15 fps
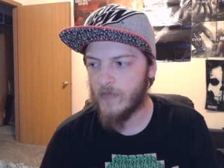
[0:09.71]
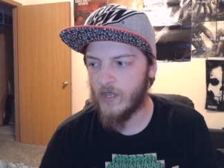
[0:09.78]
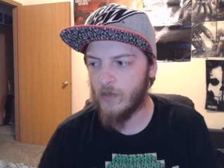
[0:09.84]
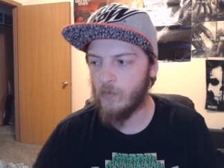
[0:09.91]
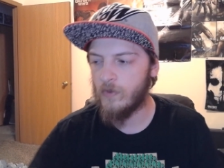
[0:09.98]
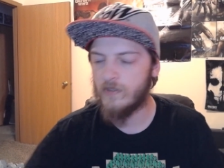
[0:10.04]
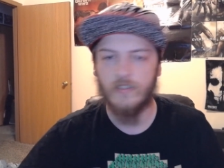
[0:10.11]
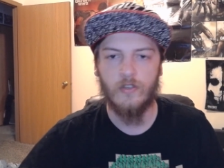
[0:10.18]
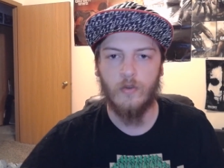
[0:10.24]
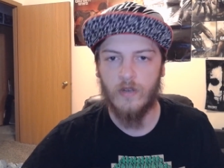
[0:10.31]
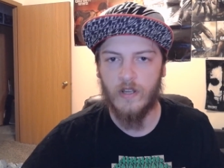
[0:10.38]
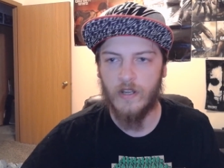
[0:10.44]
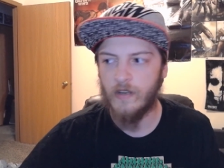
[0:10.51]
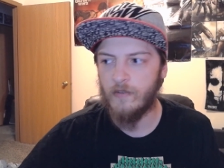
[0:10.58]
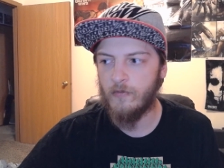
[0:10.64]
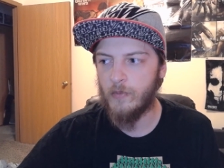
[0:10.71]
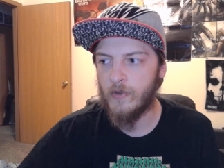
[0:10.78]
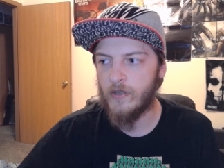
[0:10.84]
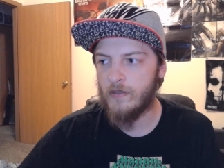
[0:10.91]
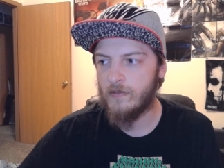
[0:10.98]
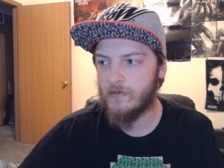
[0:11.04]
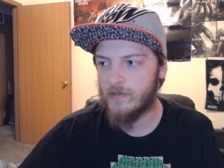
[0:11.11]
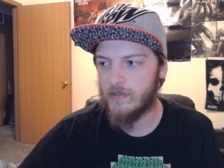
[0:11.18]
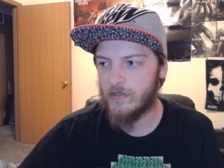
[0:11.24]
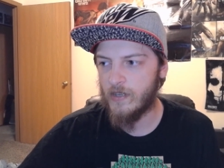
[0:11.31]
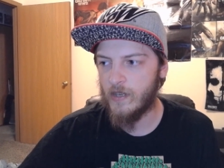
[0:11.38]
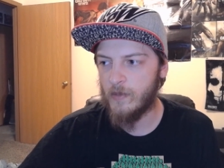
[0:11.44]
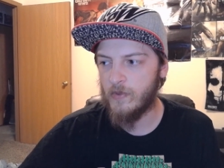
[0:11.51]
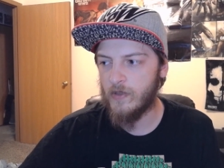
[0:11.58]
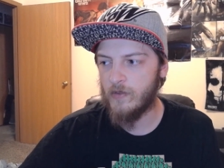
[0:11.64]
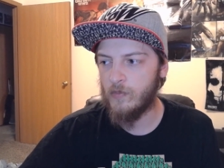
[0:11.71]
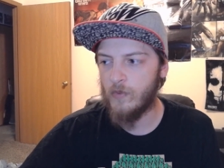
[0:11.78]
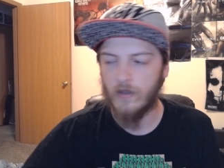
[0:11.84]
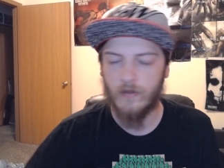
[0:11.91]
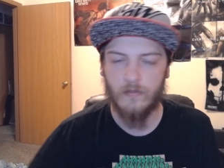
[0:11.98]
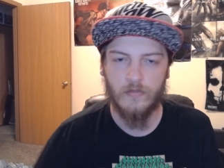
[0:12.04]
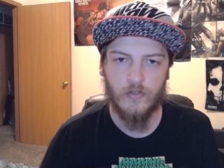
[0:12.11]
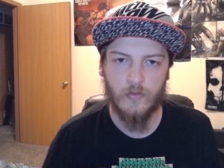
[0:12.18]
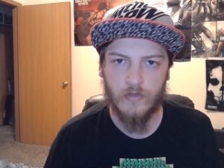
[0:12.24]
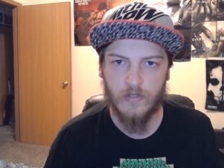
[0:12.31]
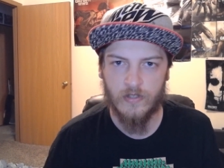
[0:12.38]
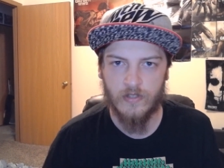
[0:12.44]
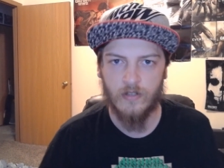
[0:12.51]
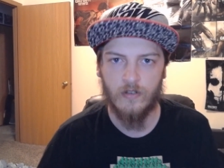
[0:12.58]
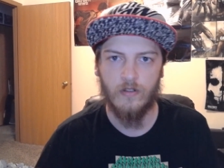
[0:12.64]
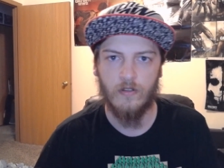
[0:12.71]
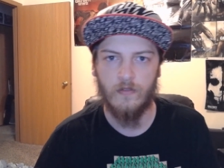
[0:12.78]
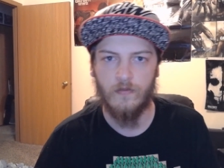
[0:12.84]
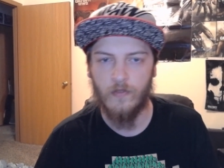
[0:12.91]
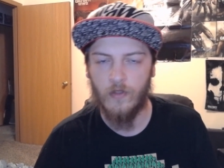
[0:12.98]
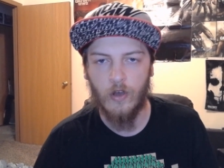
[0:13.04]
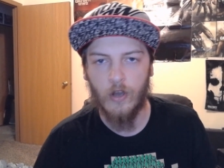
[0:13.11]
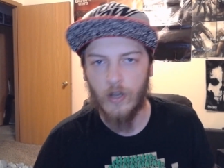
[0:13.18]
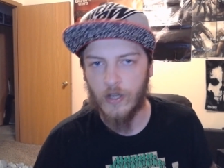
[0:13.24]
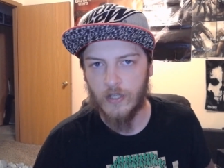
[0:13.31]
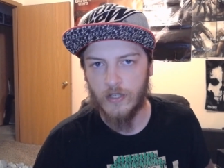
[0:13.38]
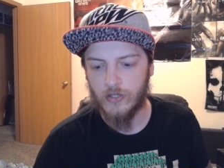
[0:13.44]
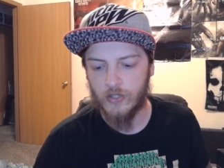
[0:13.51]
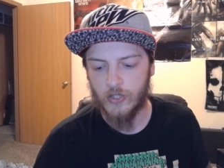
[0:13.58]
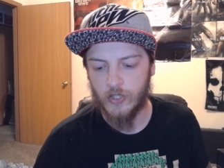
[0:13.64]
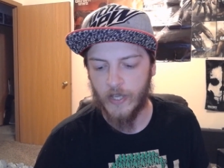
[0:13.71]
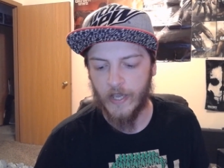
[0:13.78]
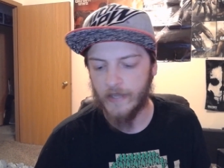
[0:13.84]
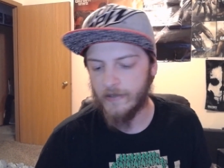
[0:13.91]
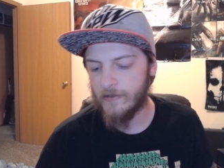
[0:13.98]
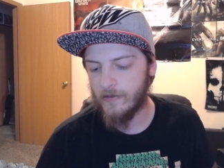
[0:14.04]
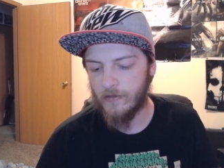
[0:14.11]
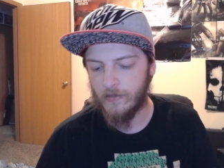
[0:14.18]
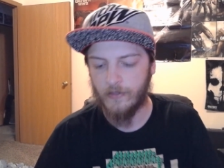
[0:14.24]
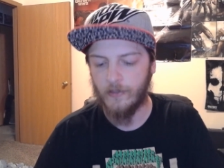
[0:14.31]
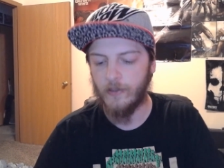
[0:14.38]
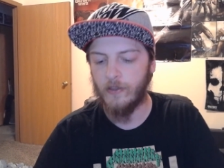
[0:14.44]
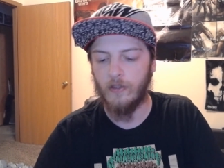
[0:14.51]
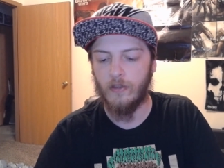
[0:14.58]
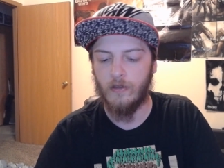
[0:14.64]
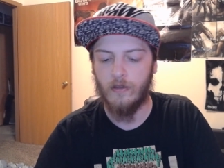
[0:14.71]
What's going on, everybody? Skyblade. Welcome to this little vlog chat thing.